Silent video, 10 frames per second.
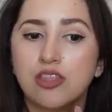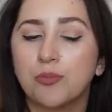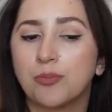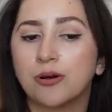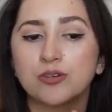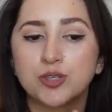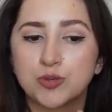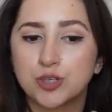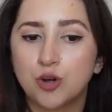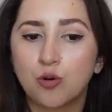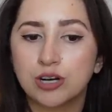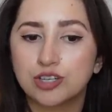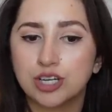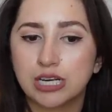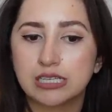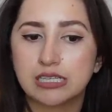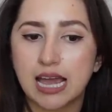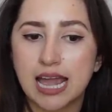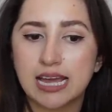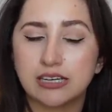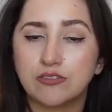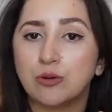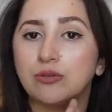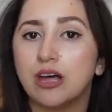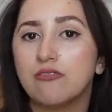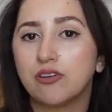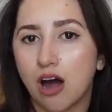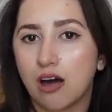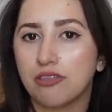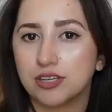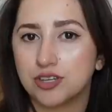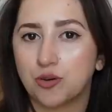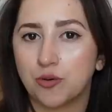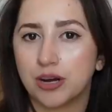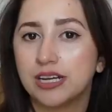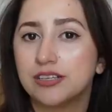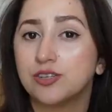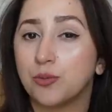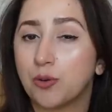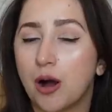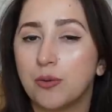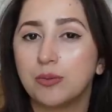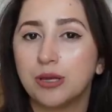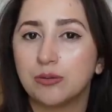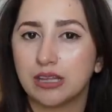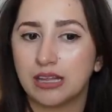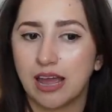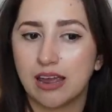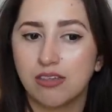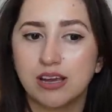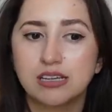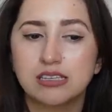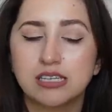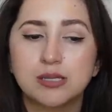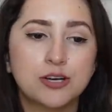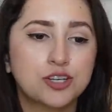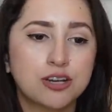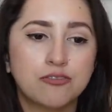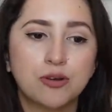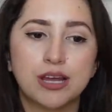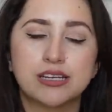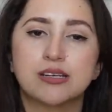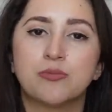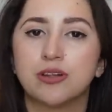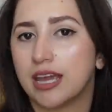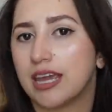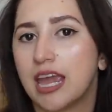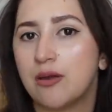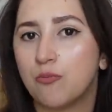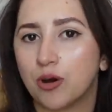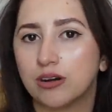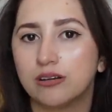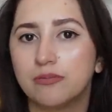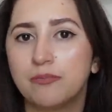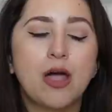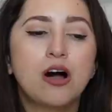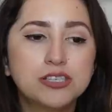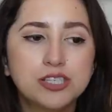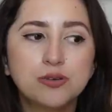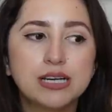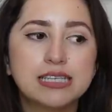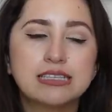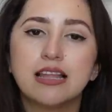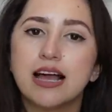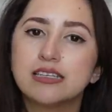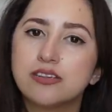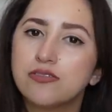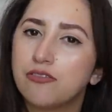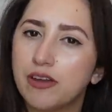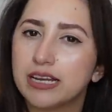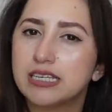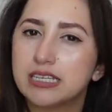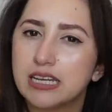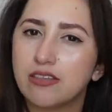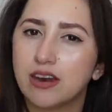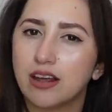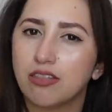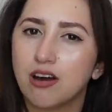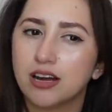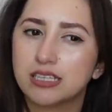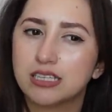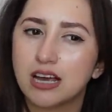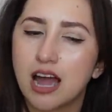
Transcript: the prose was gorgeous, and if you love gothic stories, you'll probably really like this, especially if you like someone like Kate Morton. Also, it's less of a fantasy than I thought.